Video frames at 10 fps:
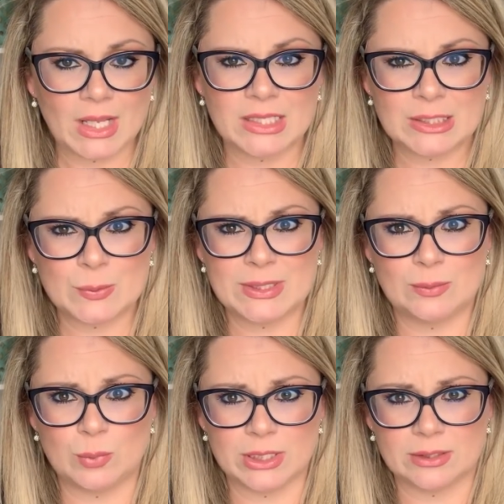And so we
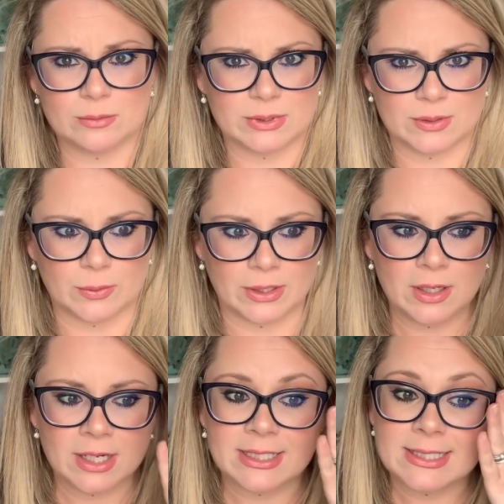said, what's going
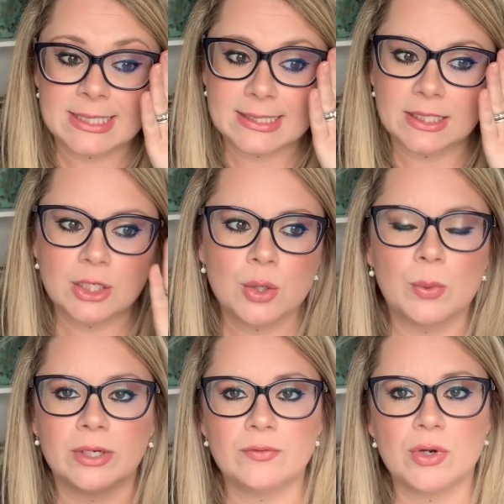on? And he said, "No,
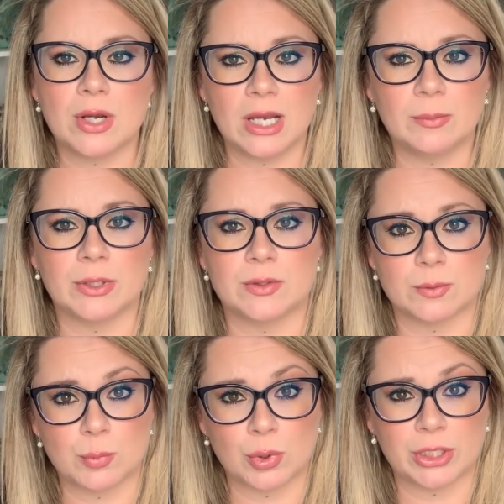one of your neighbors
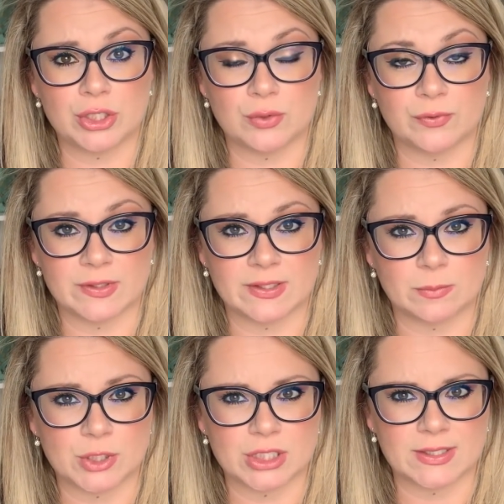reported you for
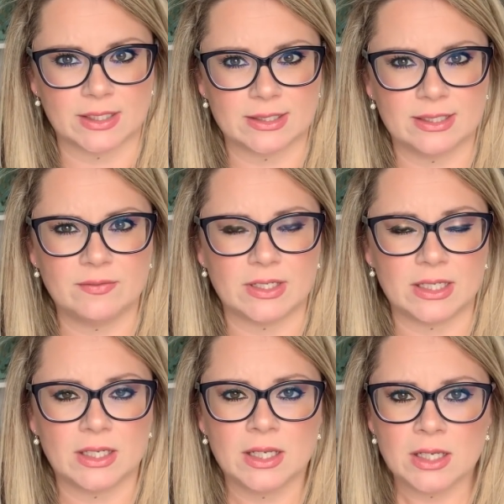suspicious
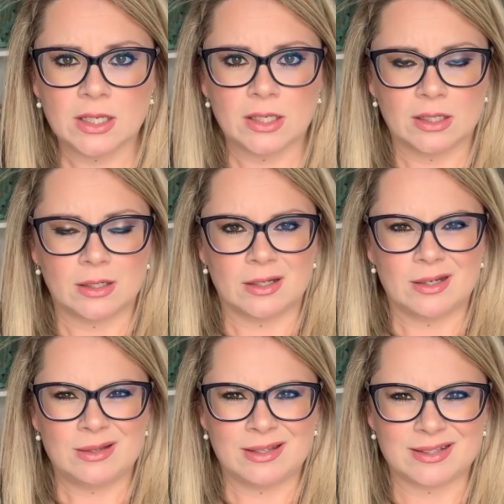activity."
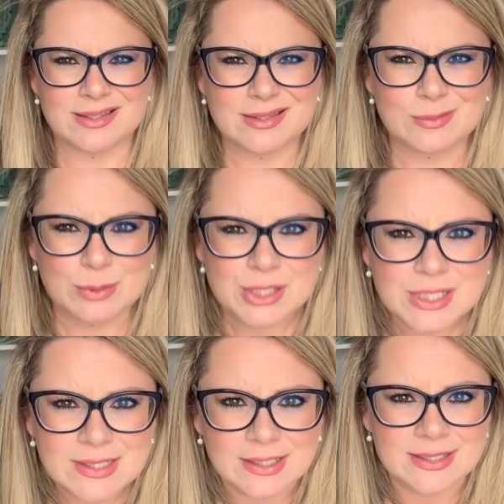I'm like,
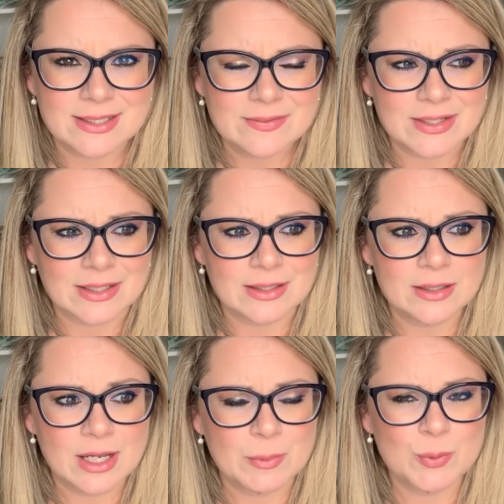suspicious activity?
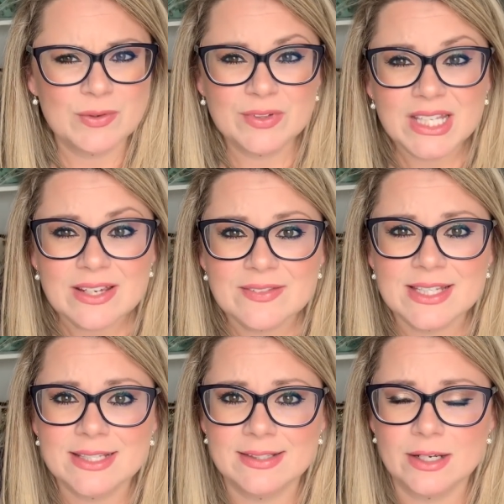I mean, we've lived
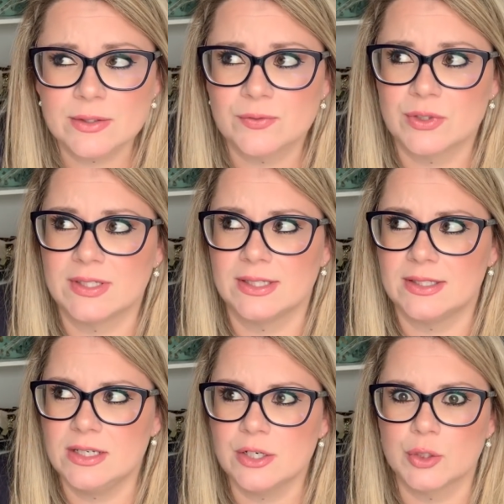in this house for 6
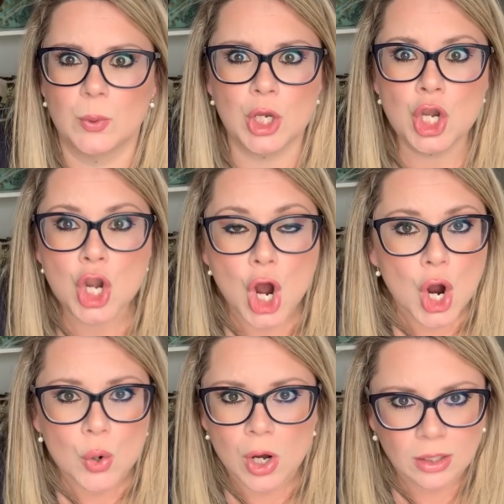years. We
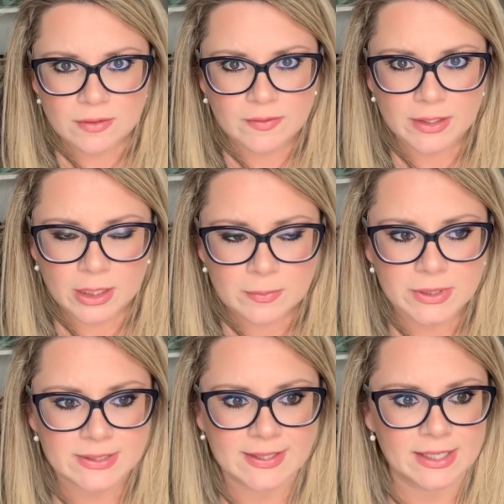know all of our
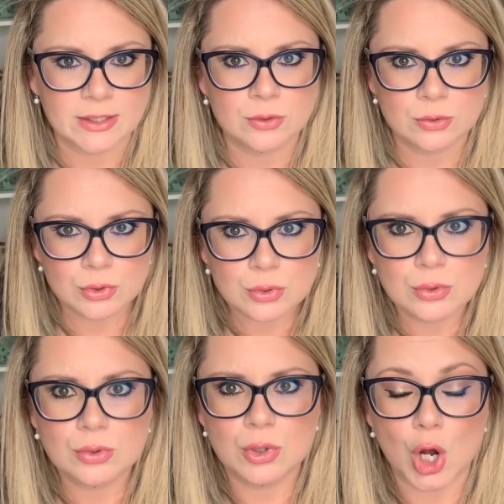neighbors. Like, I don't know
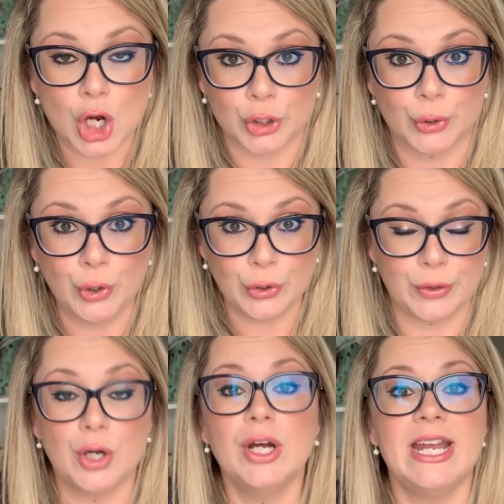who on earth
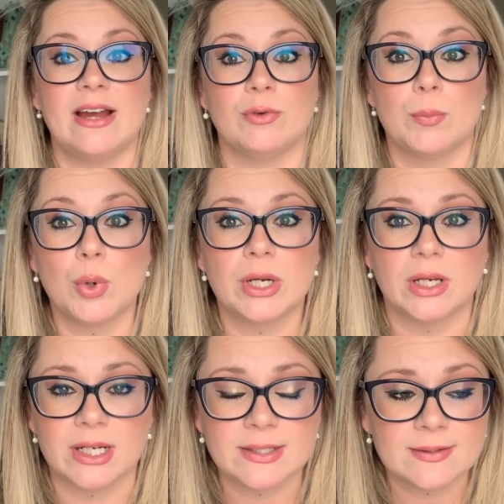could have
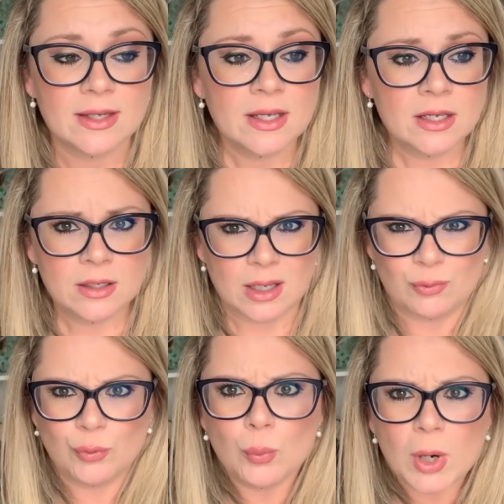reported us,
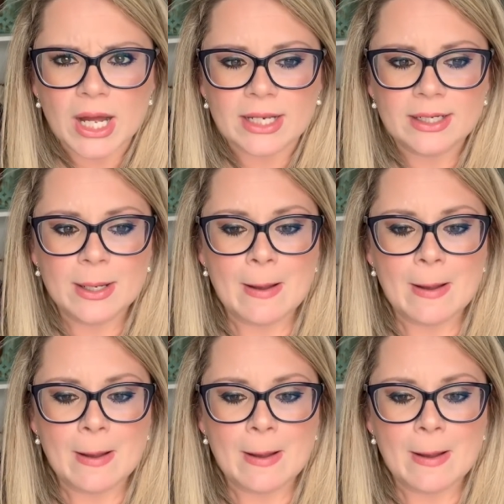and for what?